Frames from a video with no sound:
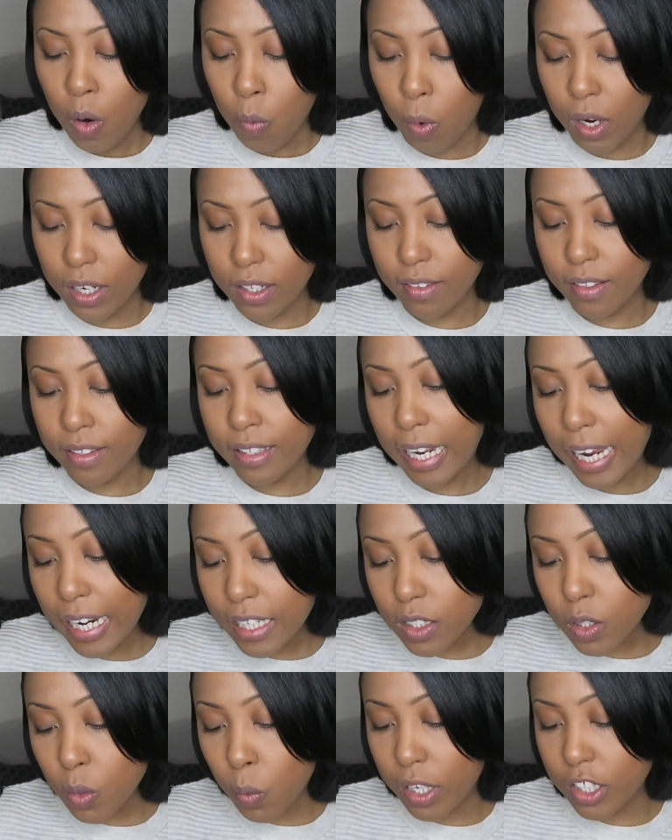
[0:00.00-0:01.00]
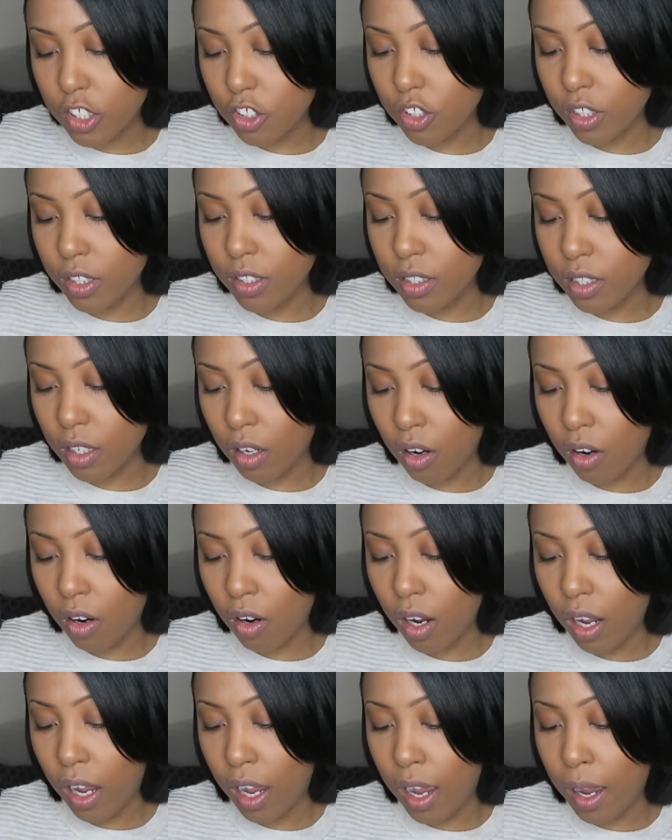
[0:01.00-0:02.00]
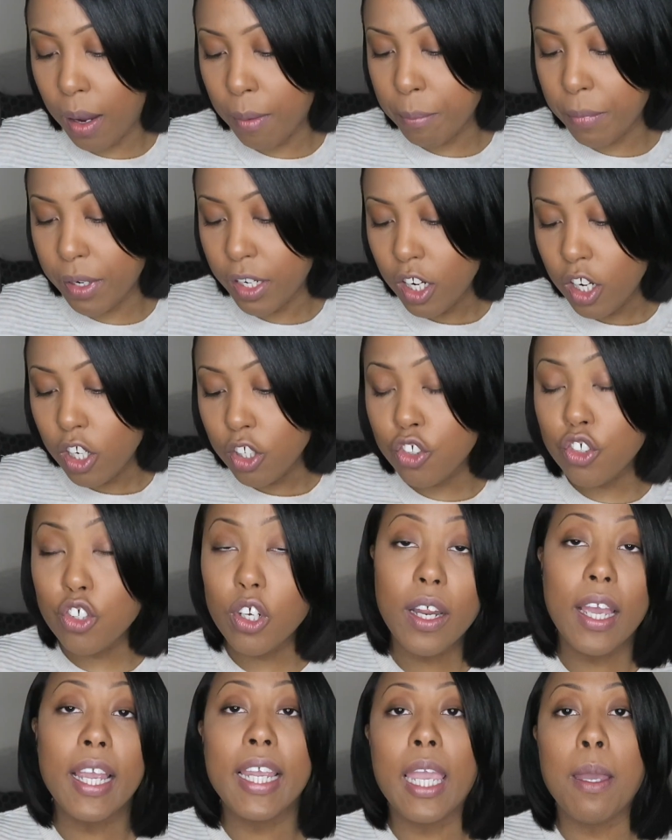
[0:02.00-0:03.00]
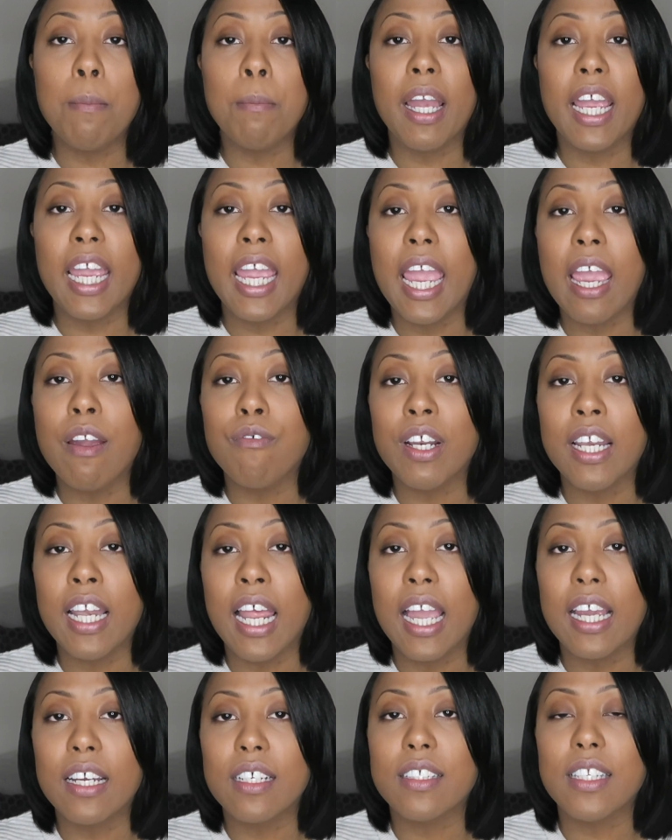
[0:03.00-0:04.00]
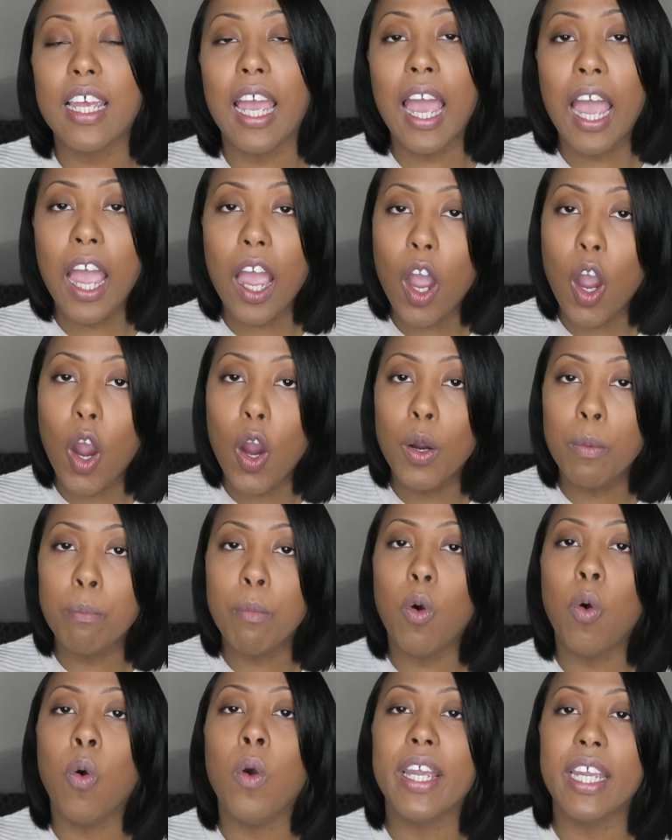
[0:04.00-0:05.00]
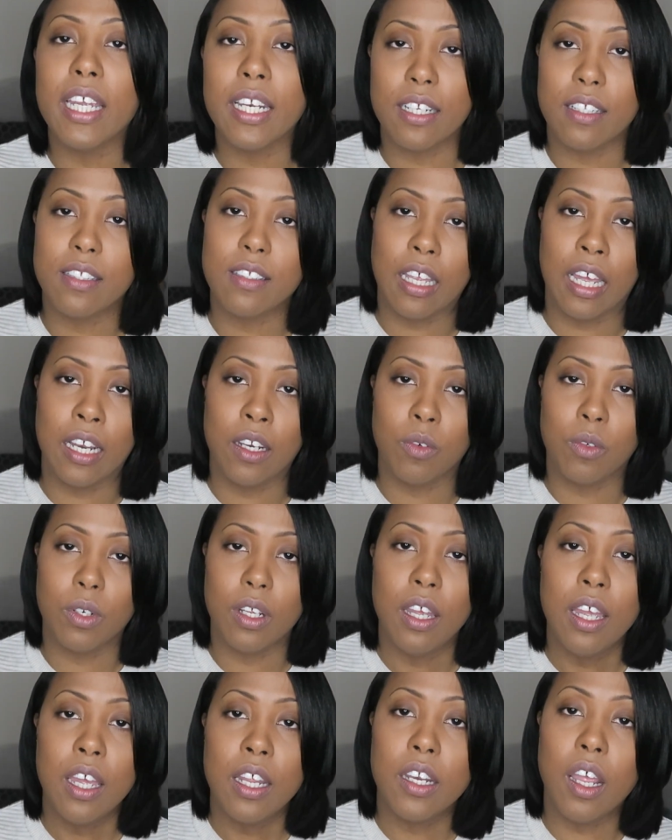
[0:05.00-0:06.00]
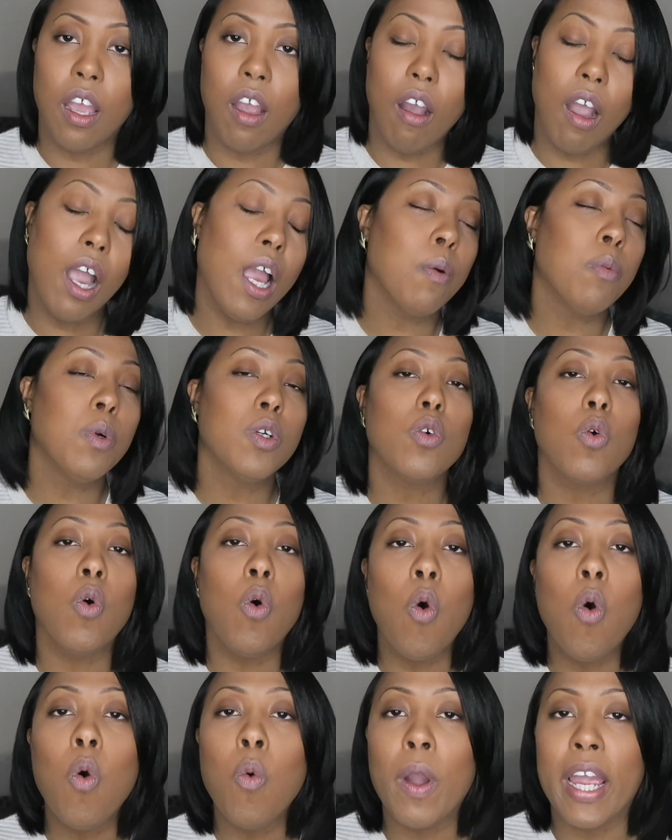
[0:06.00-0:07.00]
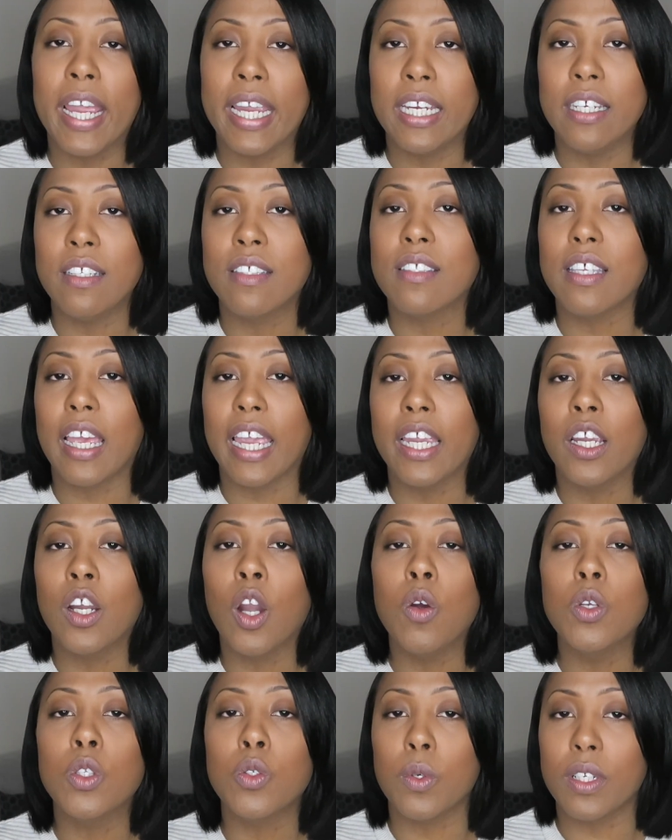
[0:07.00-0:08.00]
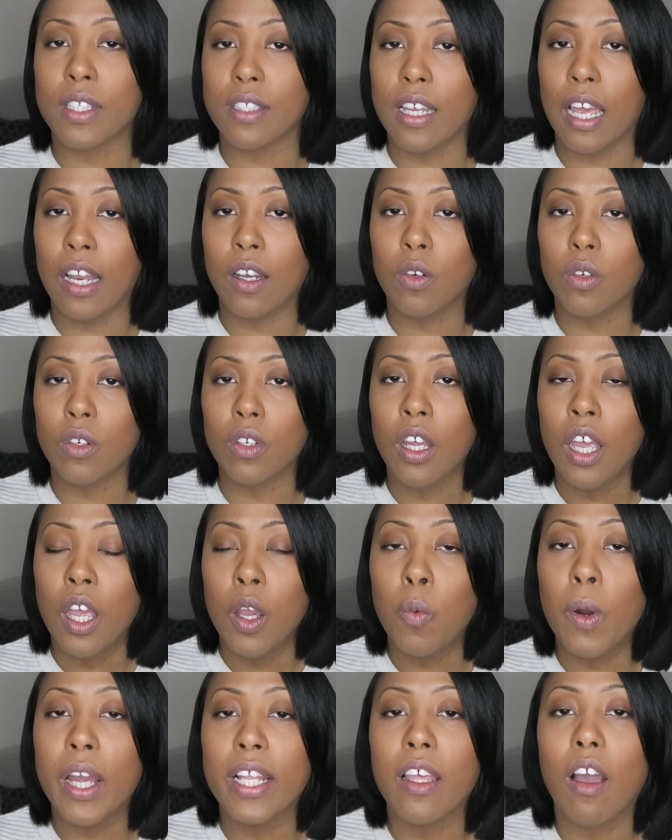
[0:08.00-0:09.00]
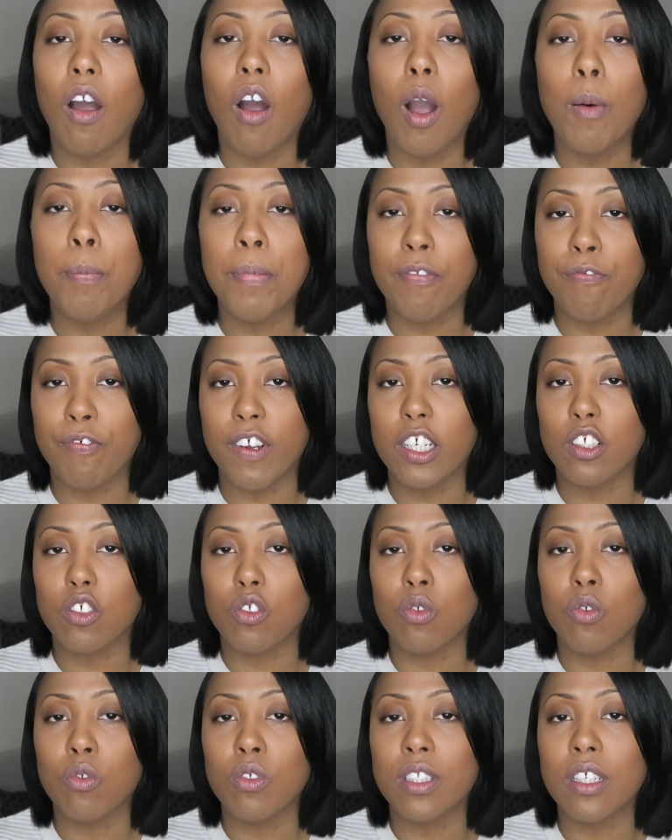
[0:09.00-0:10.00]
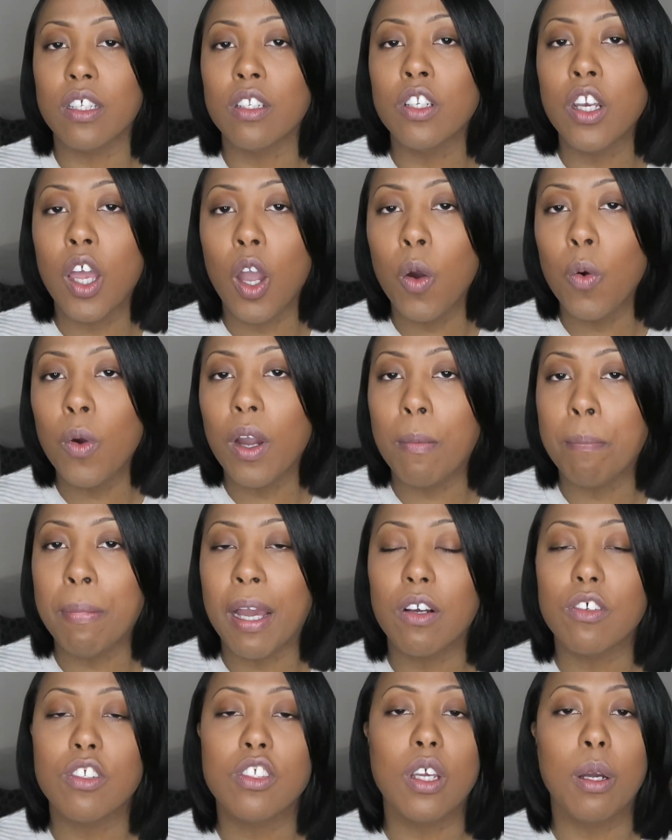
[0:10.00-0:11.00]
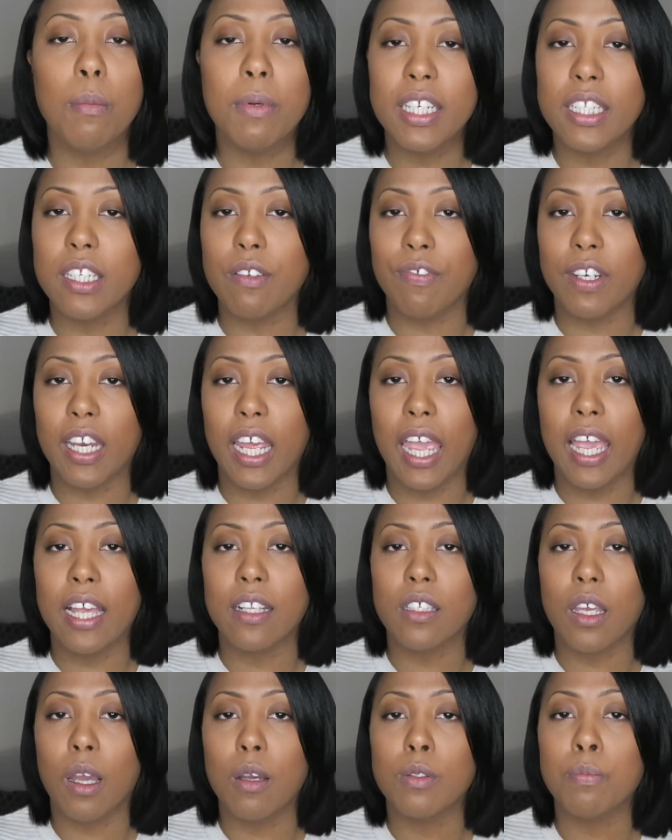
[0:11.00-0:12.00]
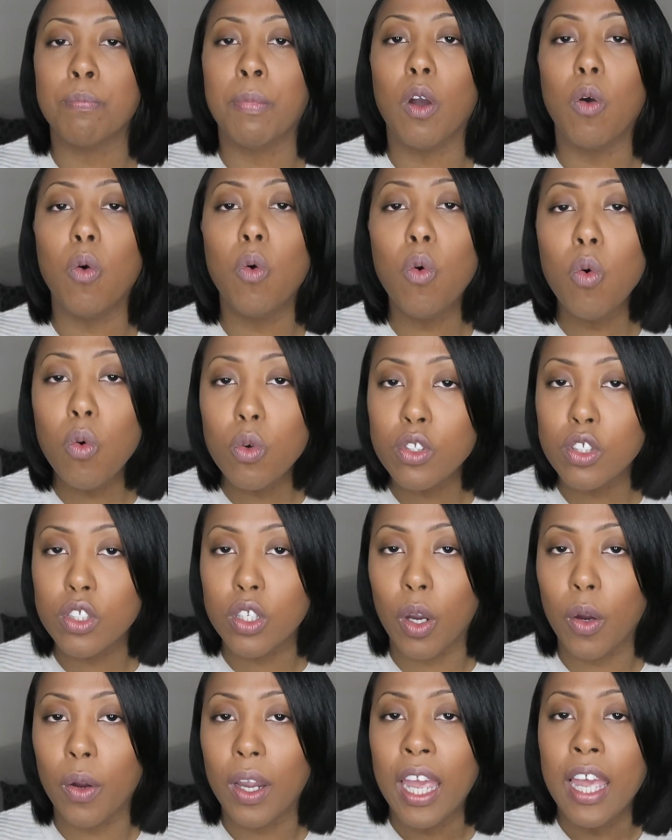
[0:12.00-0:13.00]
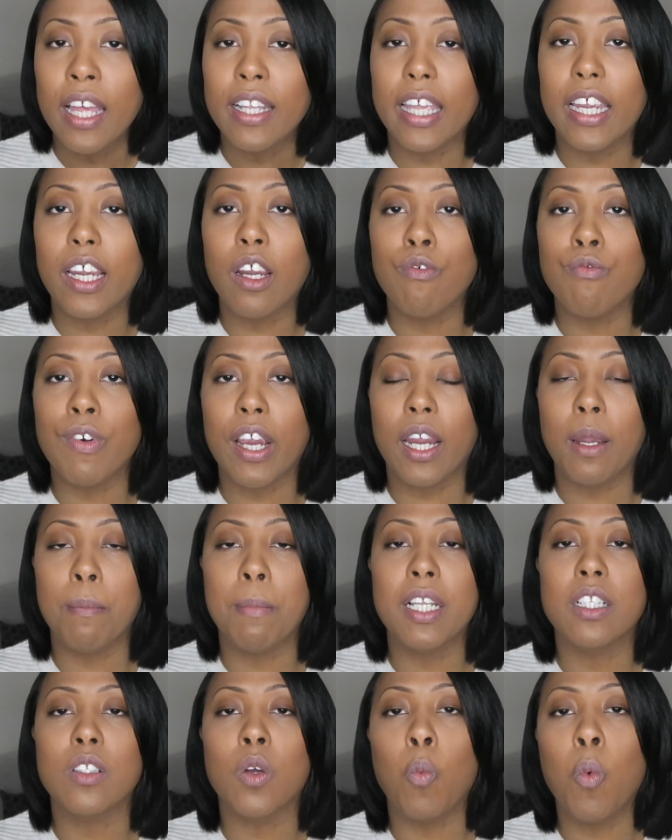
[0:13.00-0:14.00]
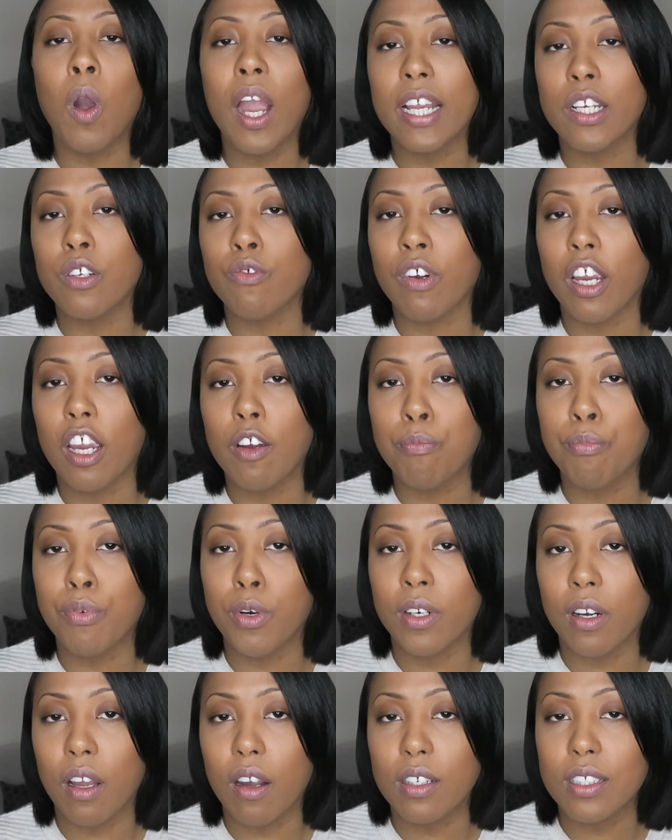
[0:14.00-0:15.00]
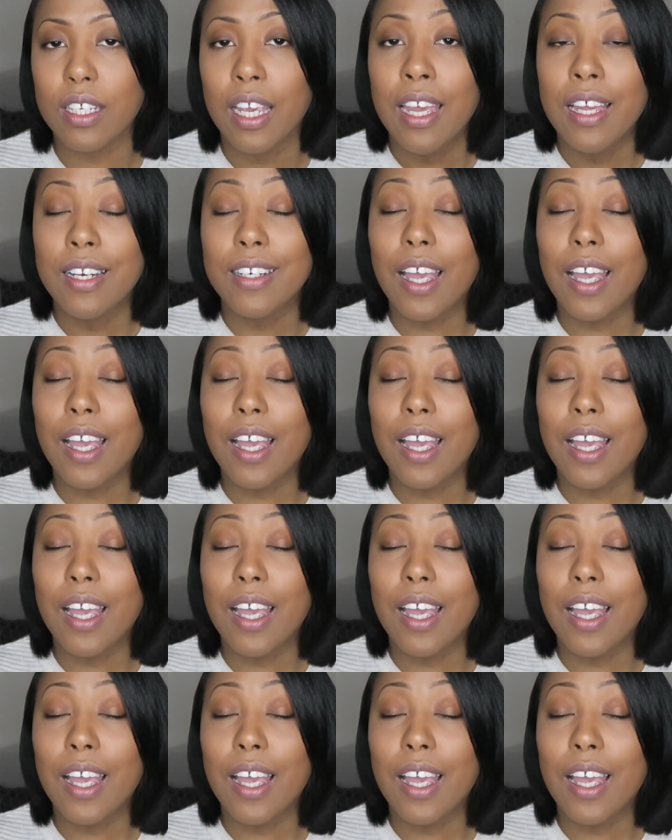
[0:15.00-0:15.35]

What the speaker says: One of the next questions are, should I get my hair relaxed at home or in a salon? Now, I would always say go to a salon where there are professionals that know about so many different hair types, but also they can recommend a wide array of products.